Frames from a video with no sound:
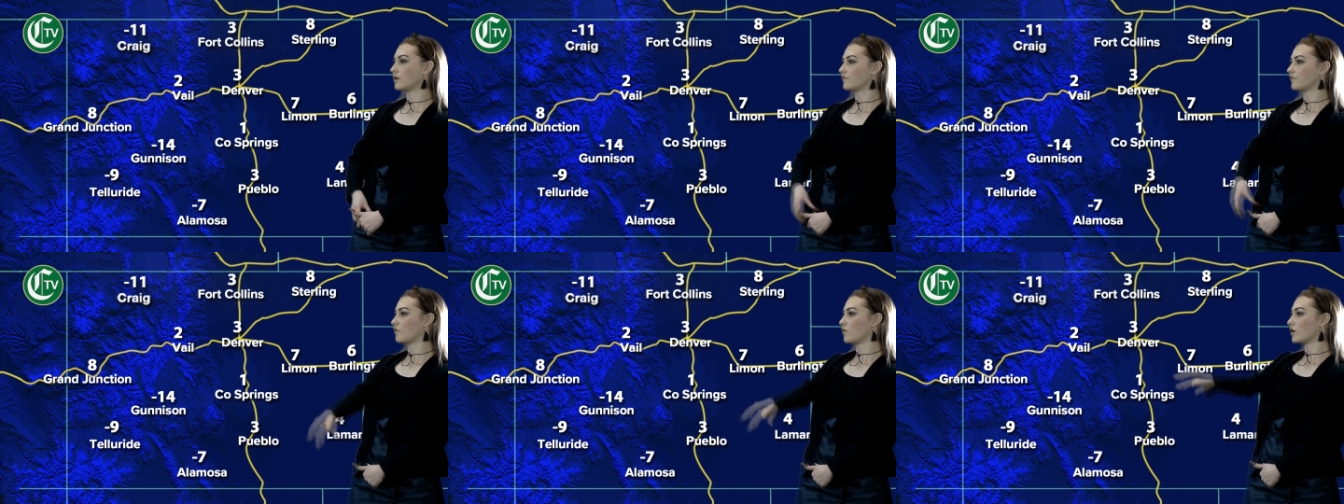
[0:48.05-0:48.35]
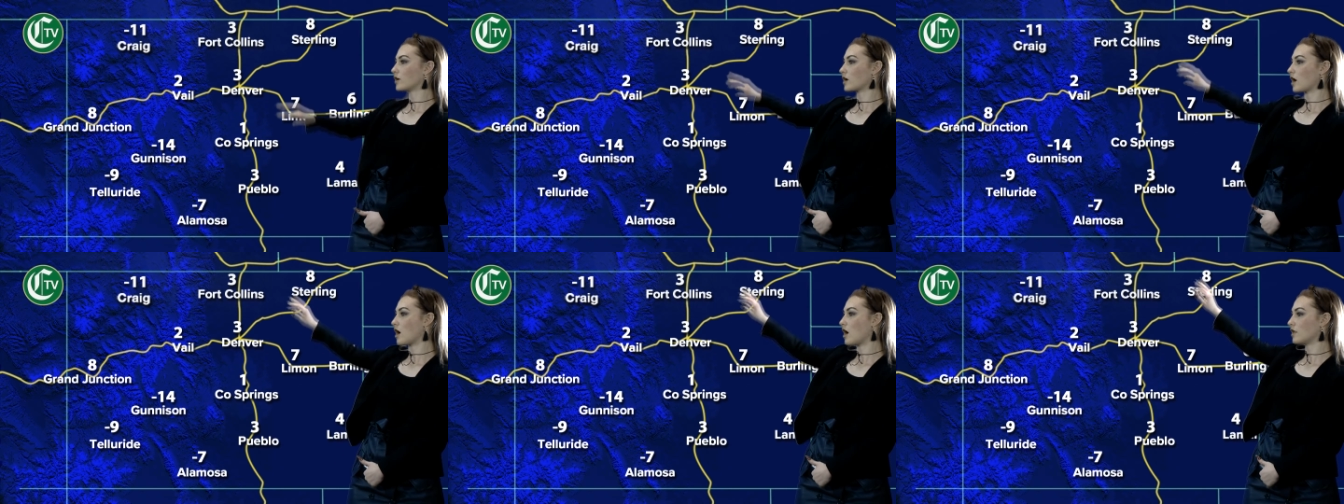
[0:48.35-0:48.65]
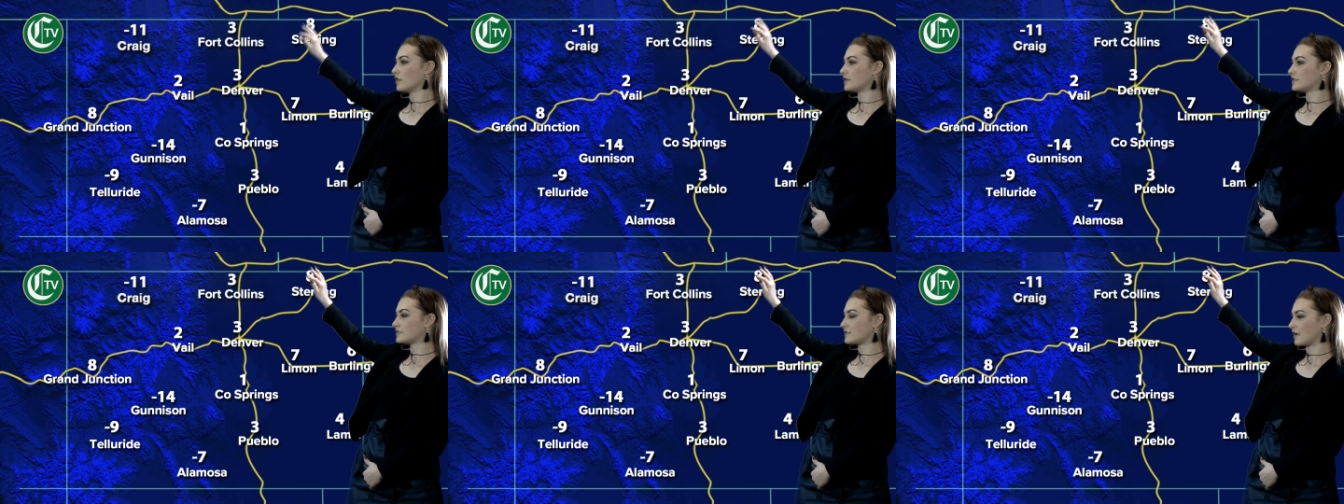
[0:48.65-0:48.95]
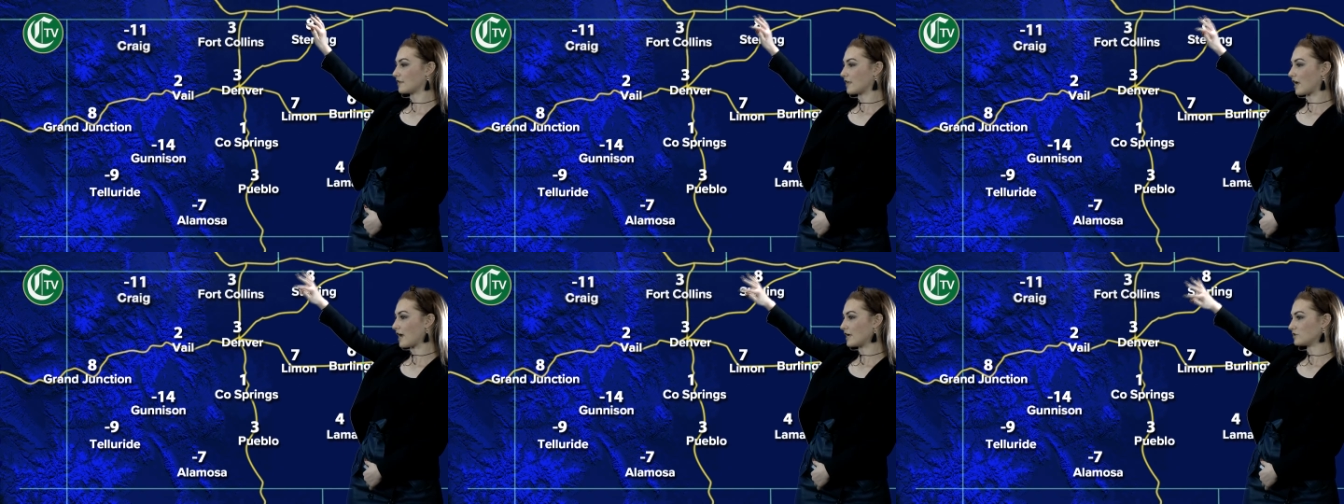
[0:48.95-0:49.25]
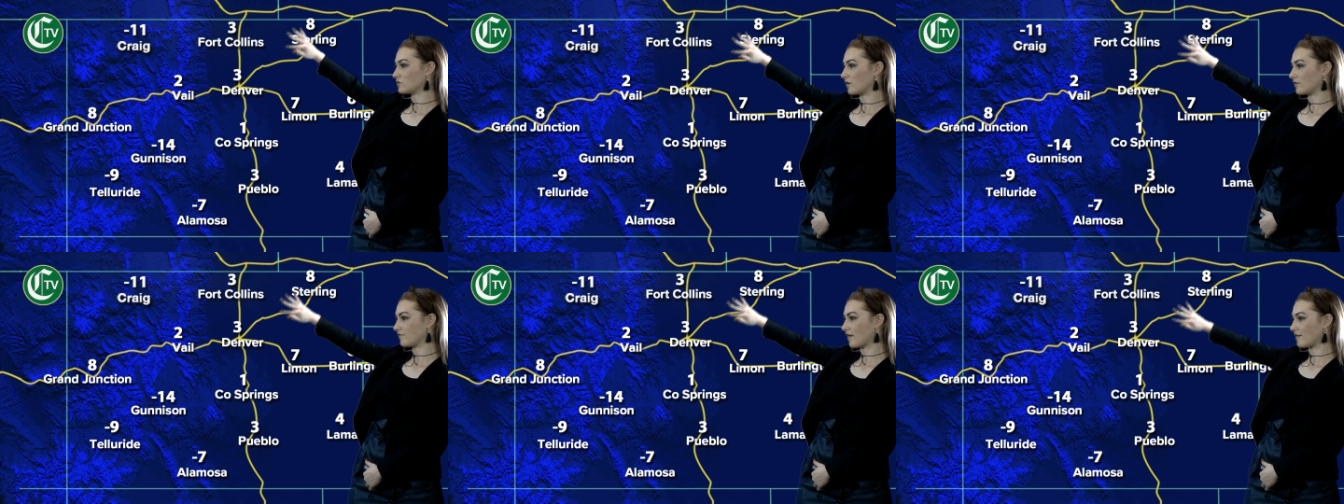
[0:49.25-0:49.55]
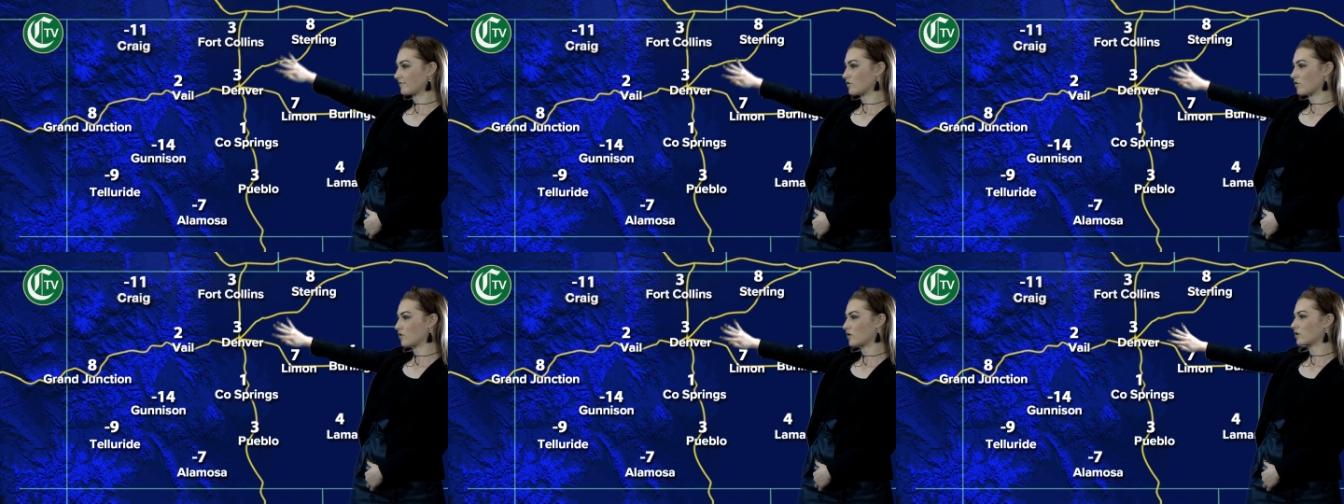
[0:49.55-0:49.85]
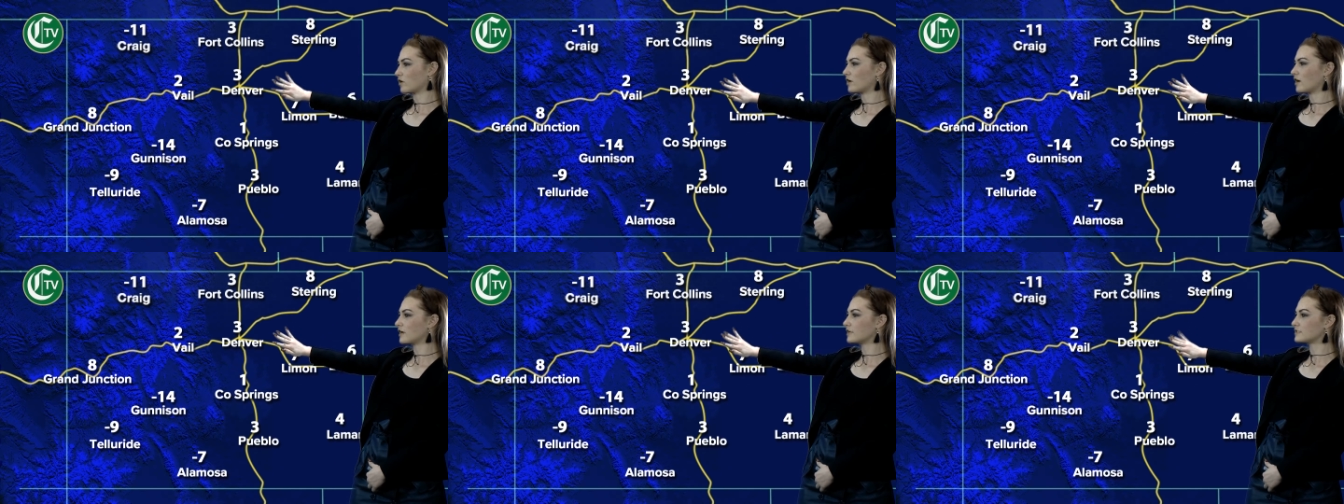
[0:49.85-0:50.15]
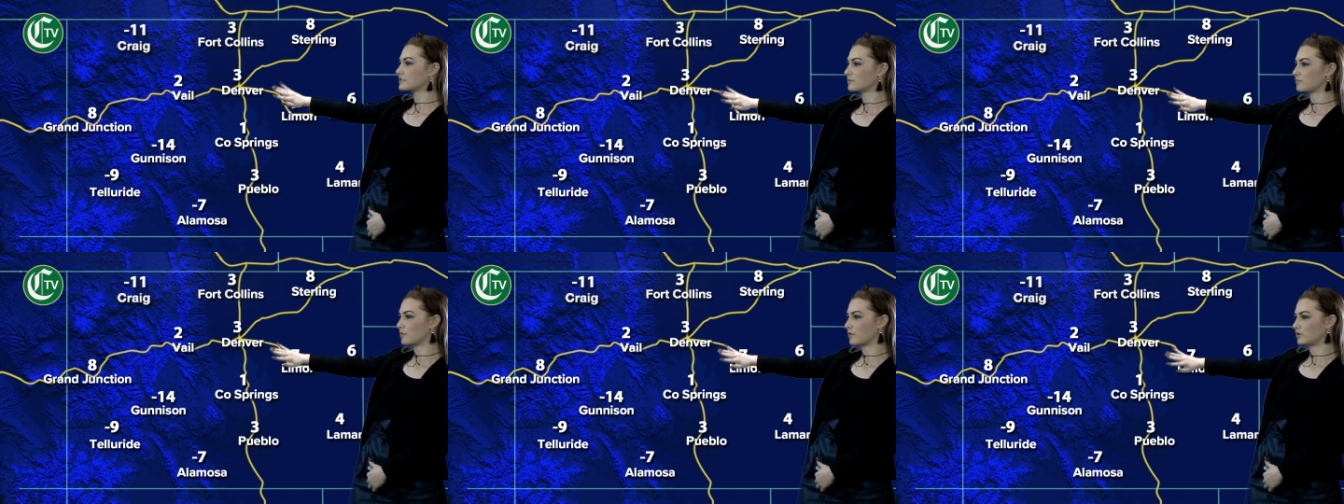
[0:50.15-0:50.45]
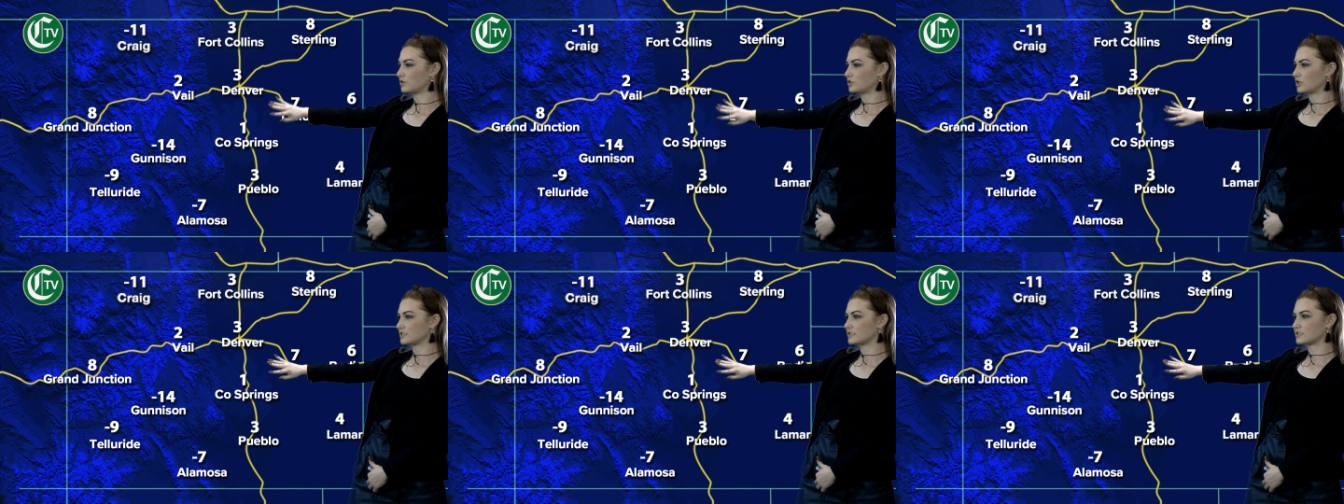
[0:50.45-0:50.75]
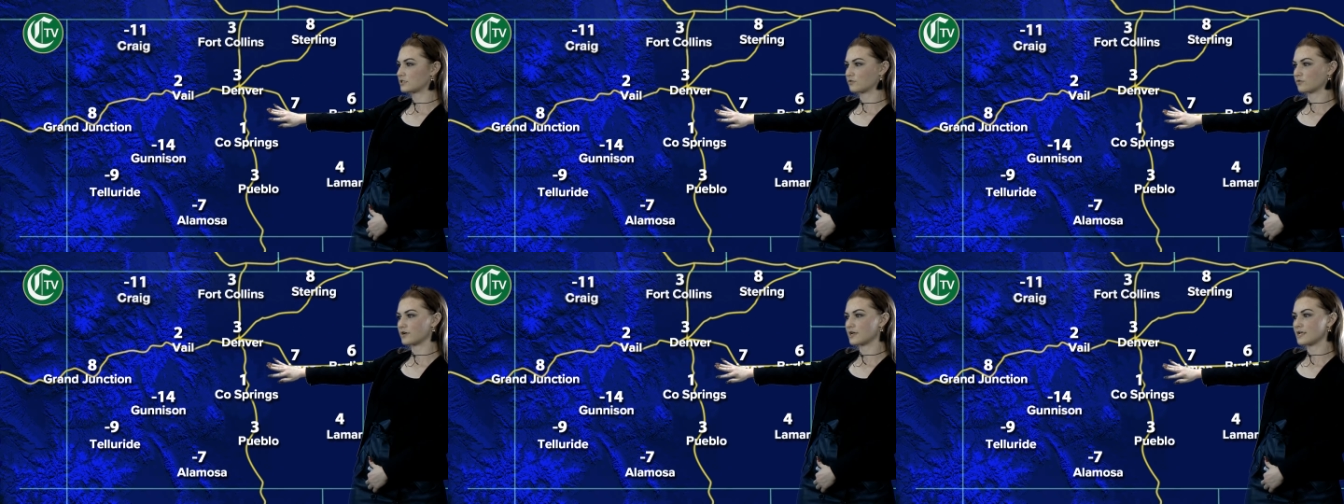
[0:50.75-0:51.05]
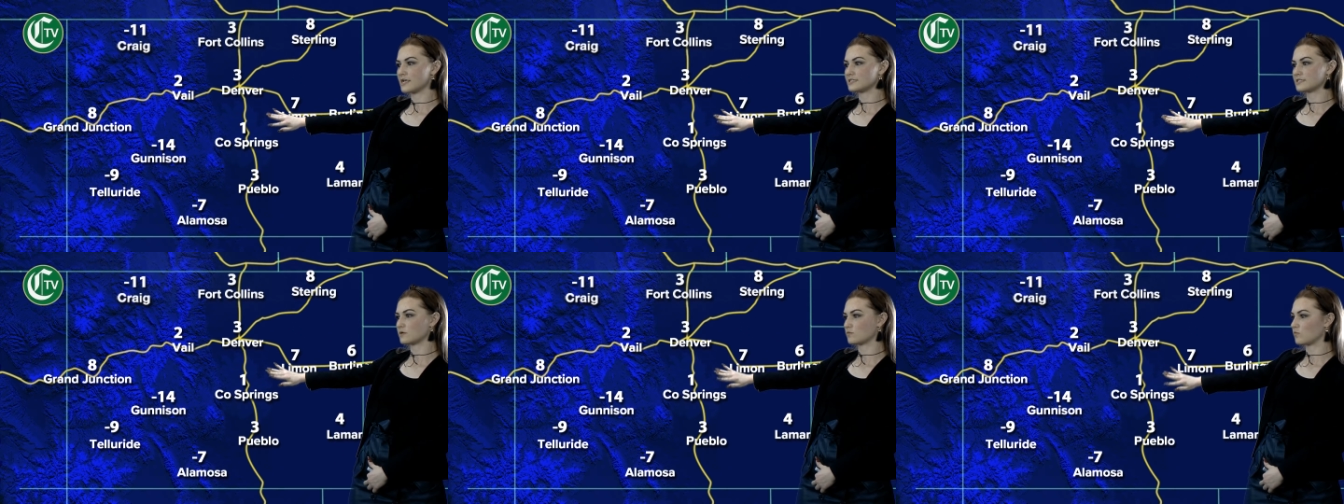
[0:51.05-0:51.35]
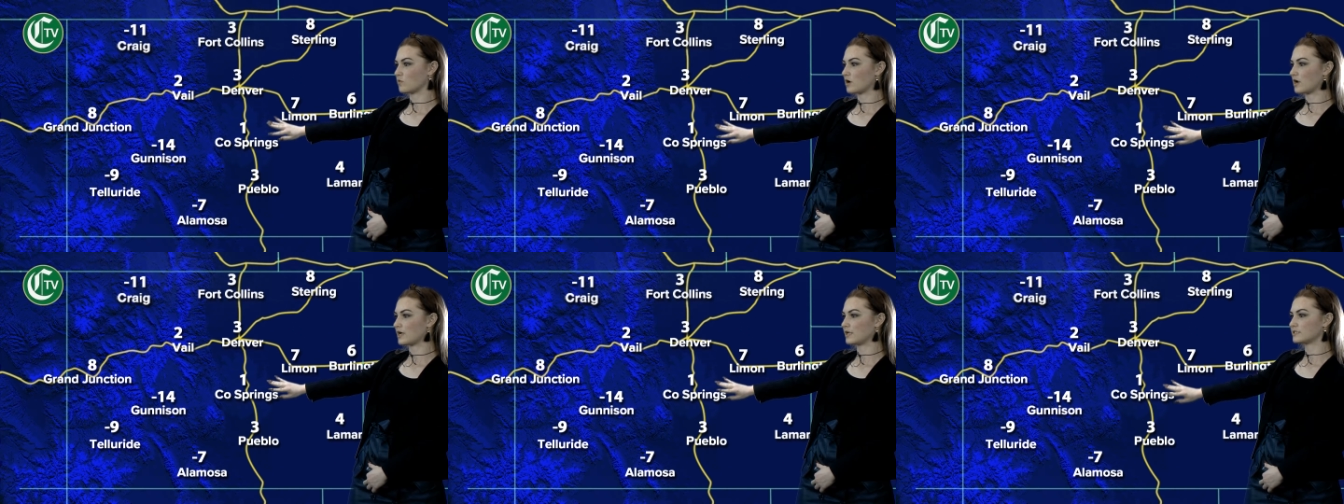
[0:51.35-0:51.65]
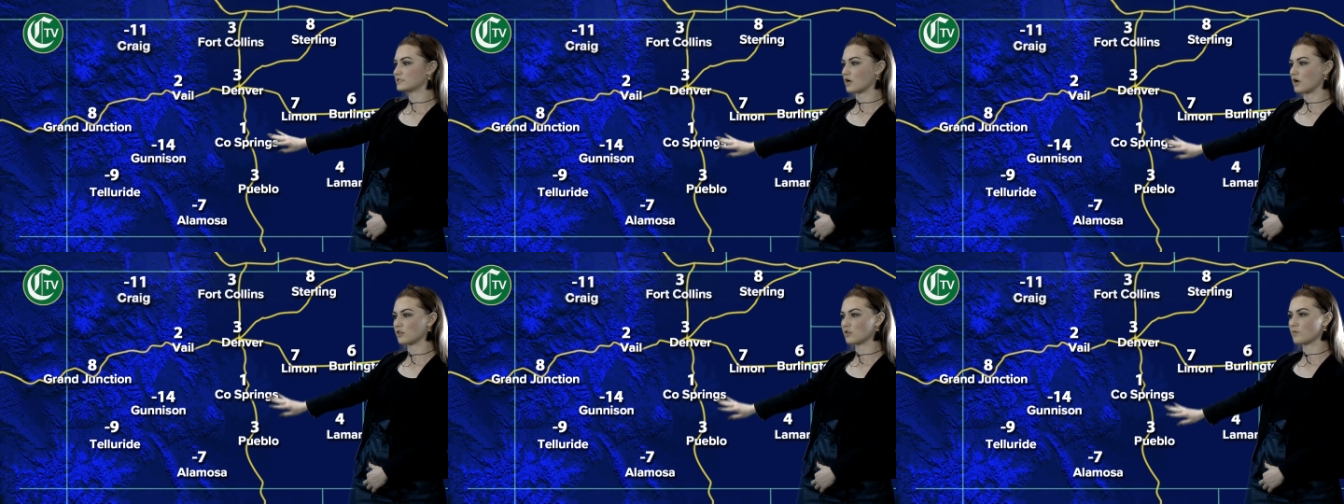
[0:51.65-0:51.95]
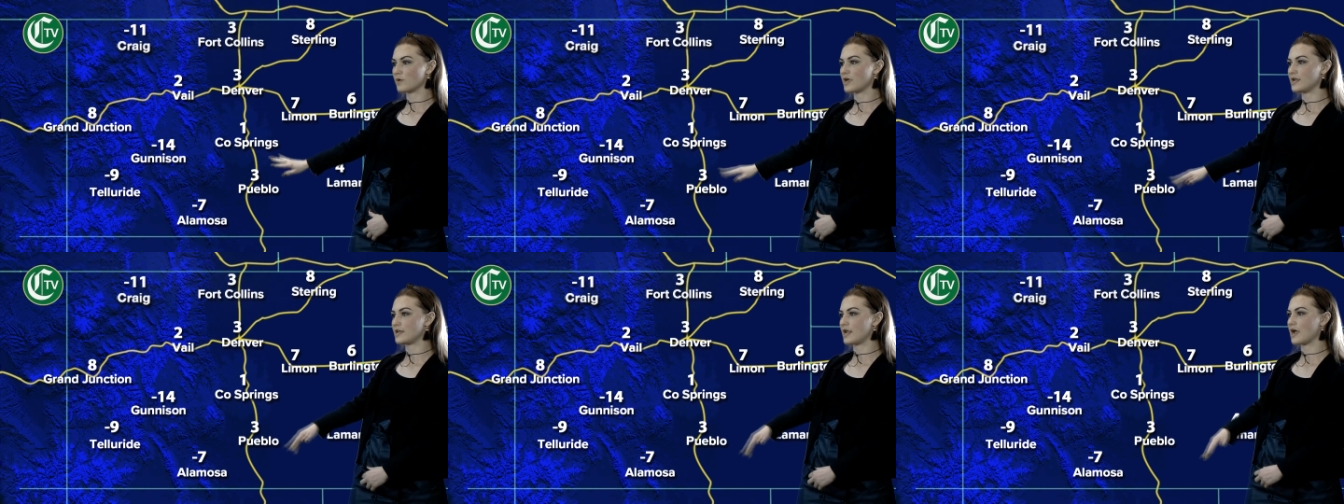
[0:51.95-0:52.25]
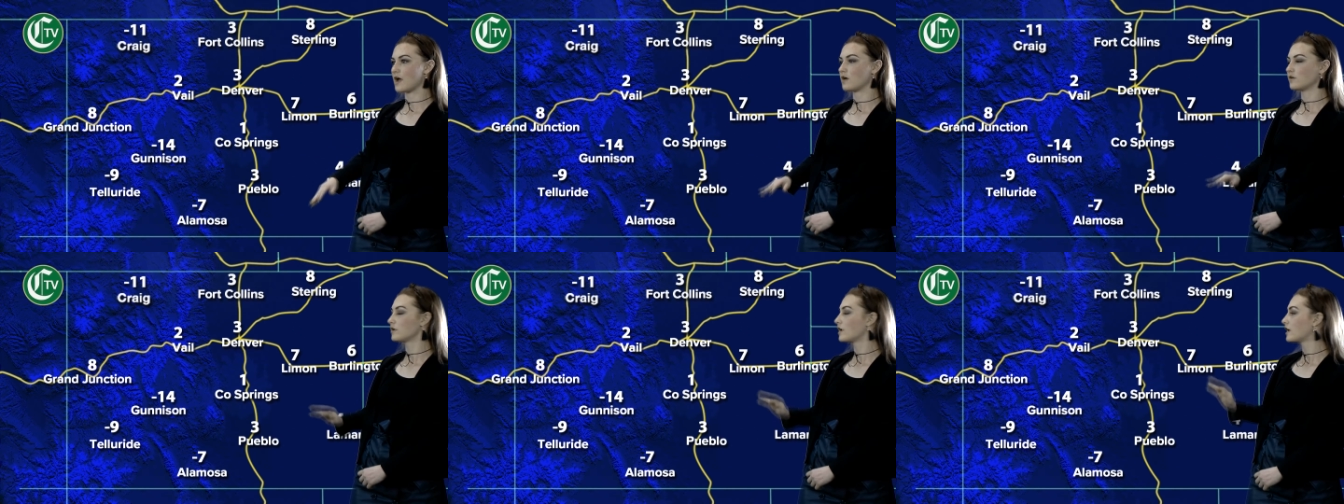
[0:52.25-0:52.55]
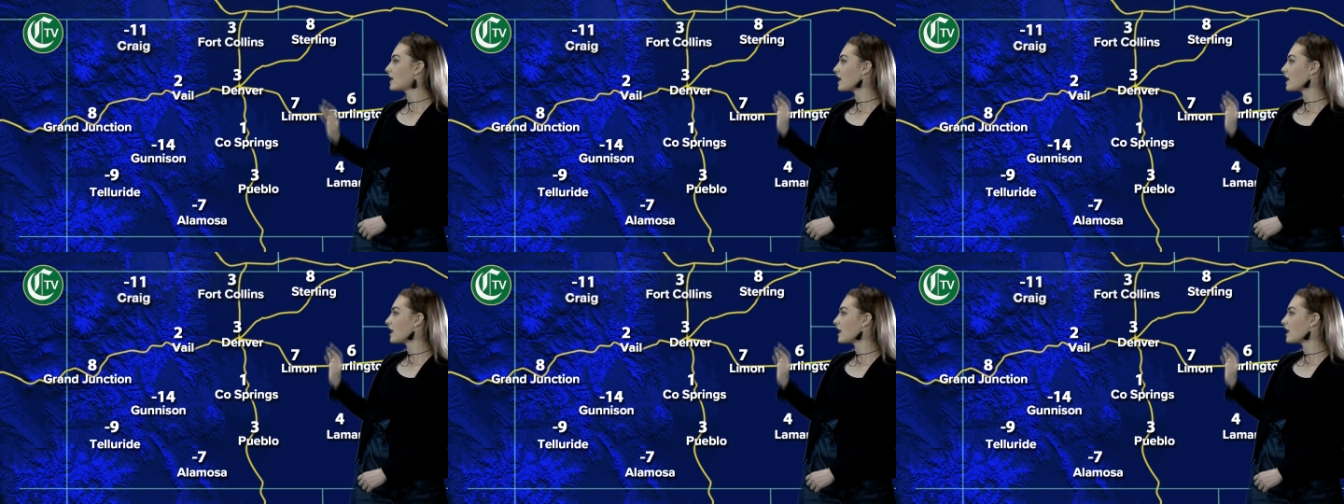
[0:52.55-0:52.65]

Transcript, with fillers: Fort Collins down the I twenty-five corridor, it's just threes and ones all the way down.